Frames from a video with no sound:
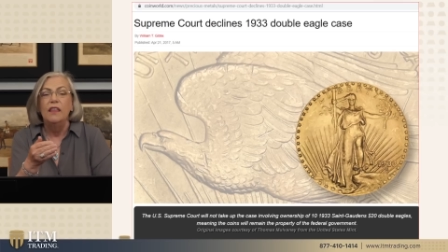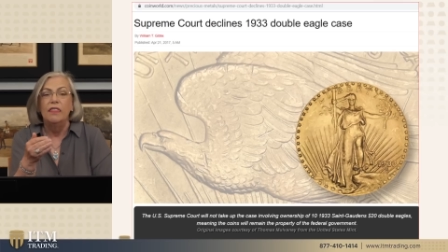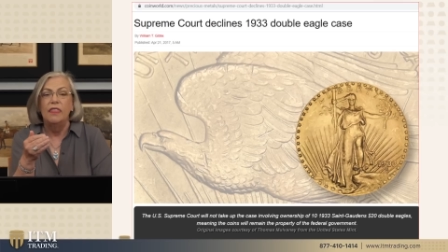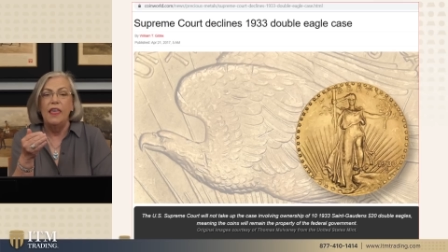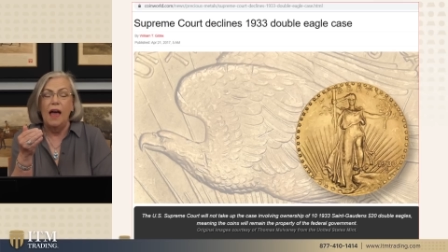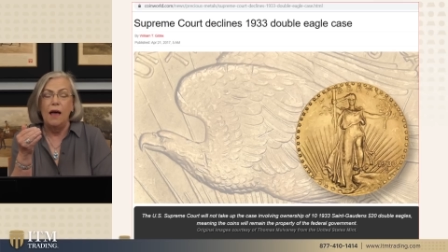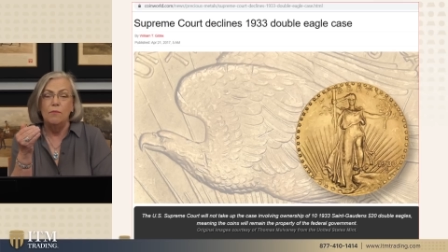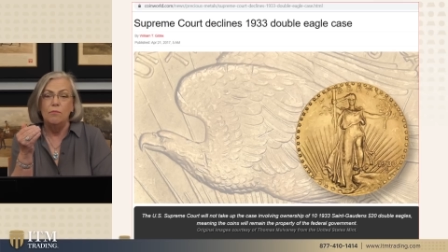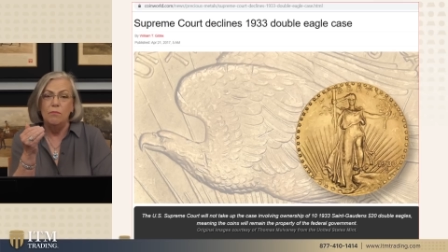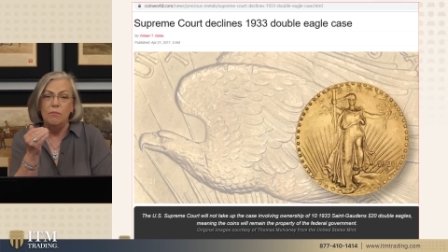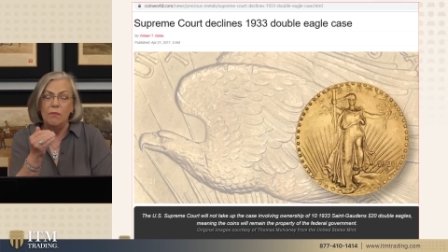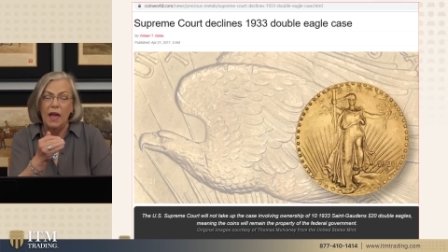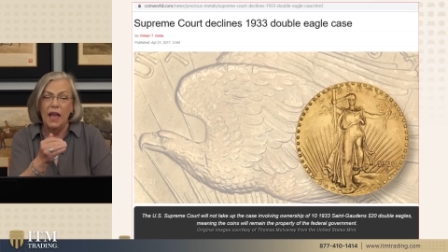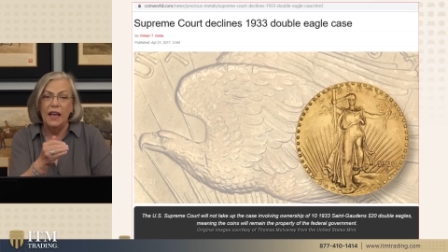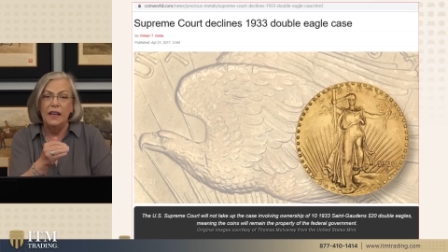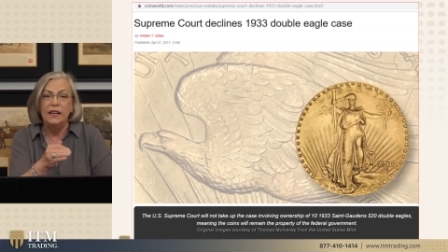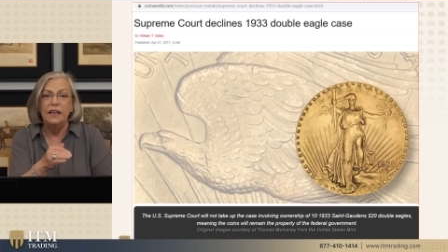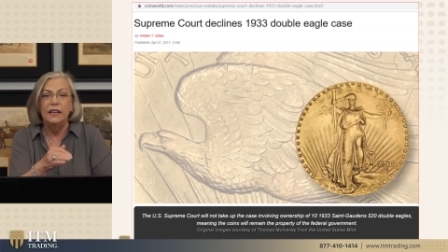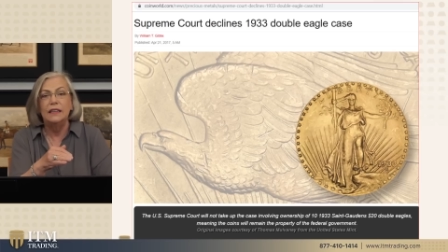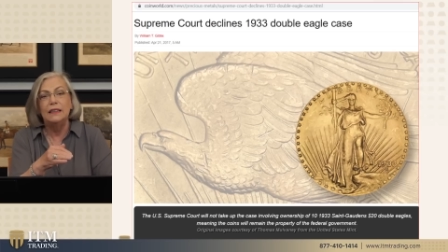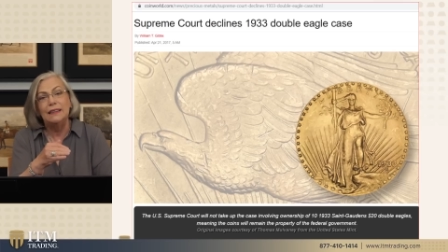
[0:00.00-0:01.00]
that
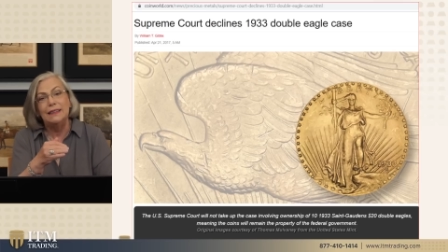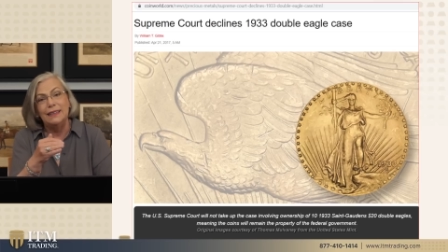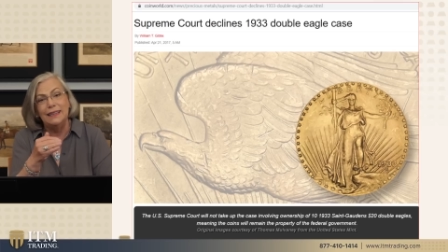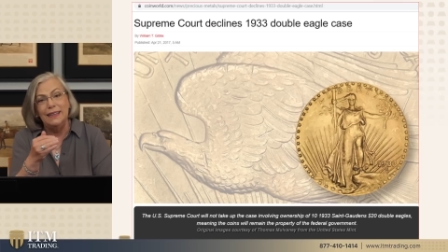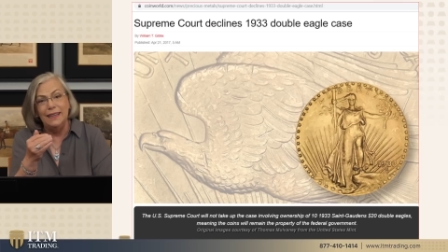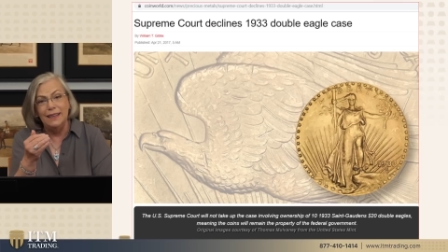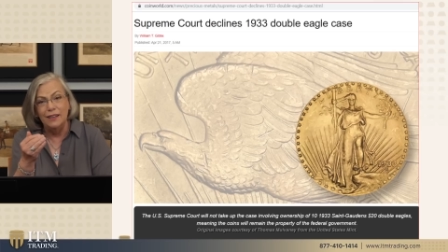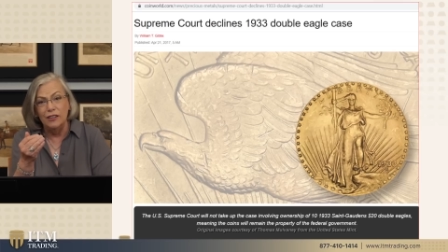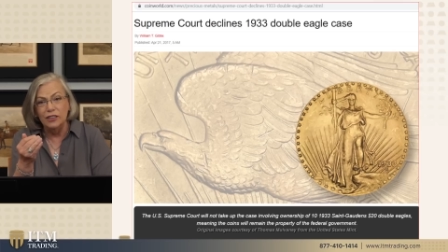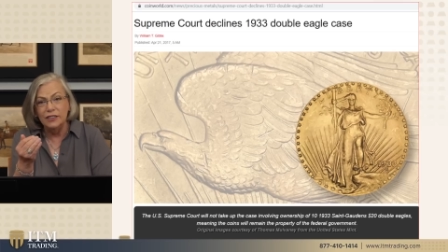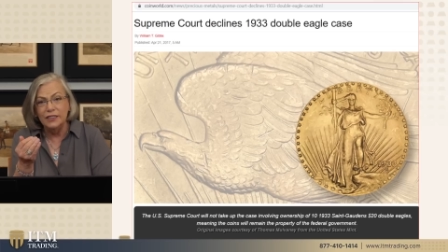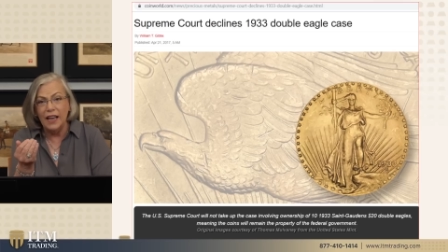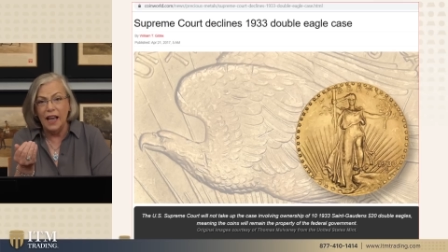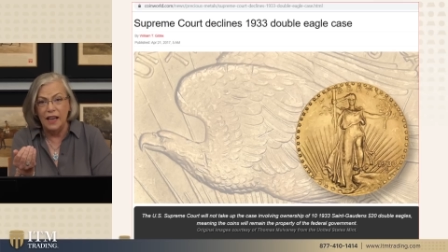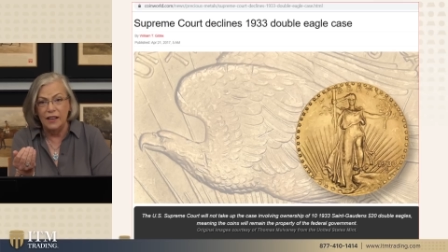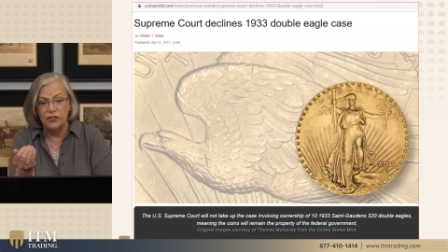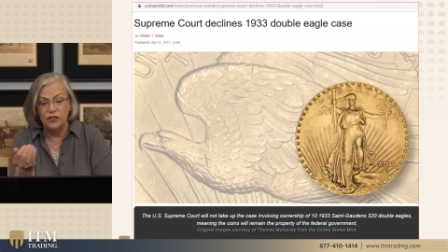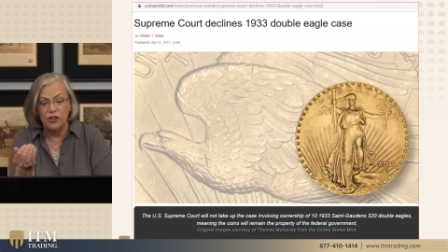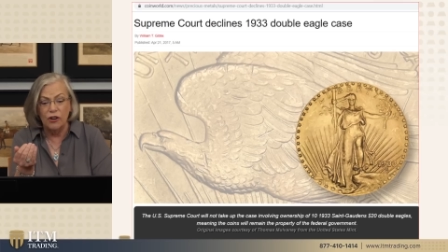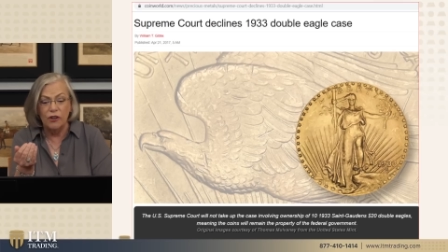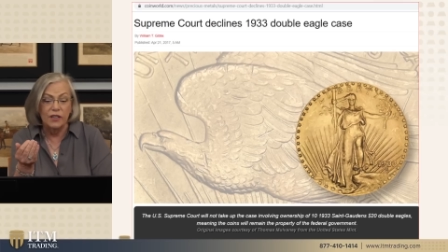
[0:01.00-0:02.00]
made it legal
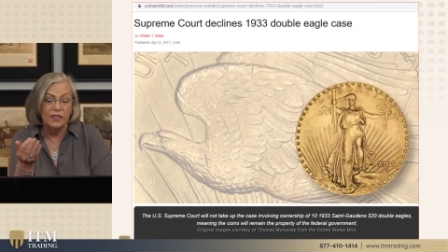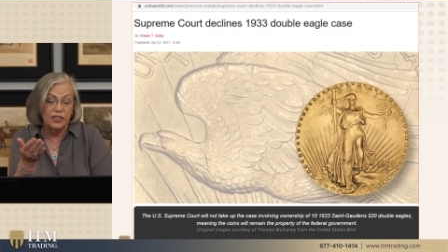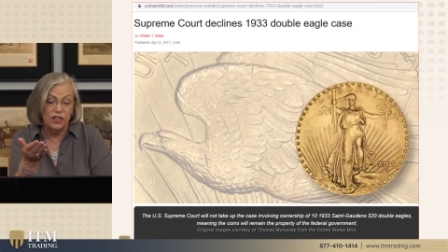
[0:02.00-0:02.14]
tender.